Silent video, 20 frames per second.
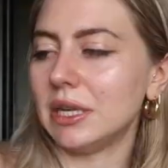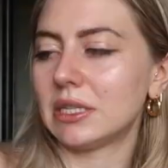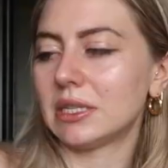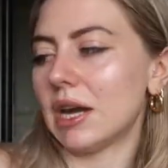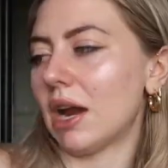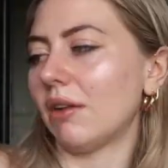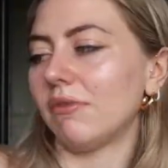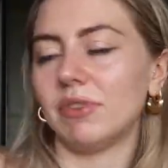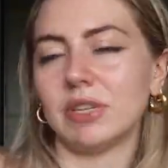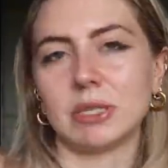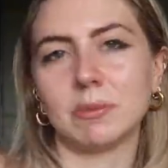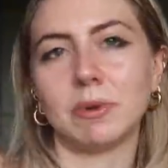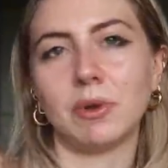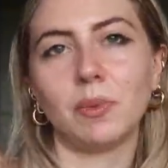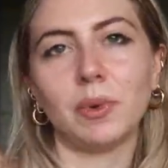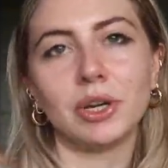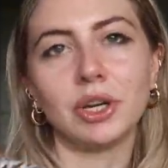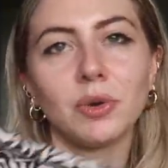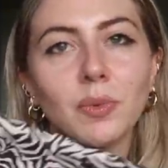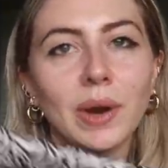but it's not visible
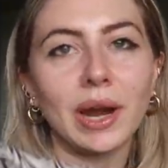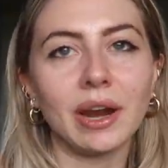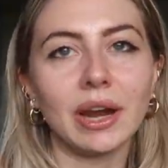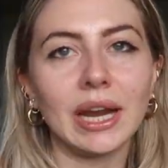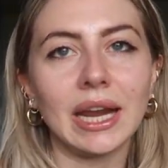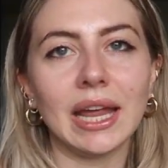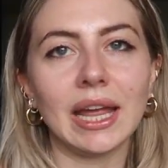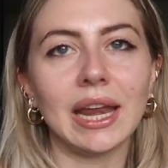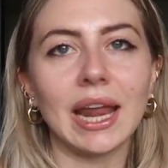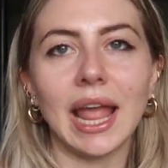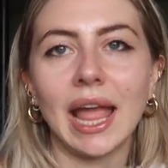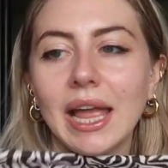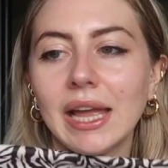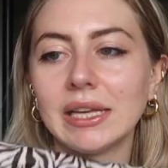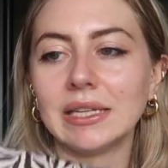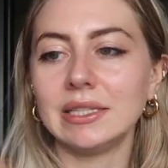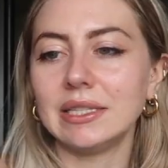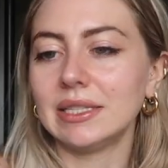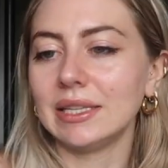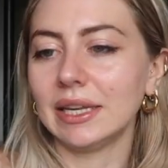when you're wearing it.
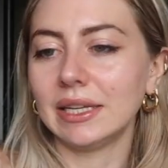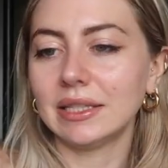And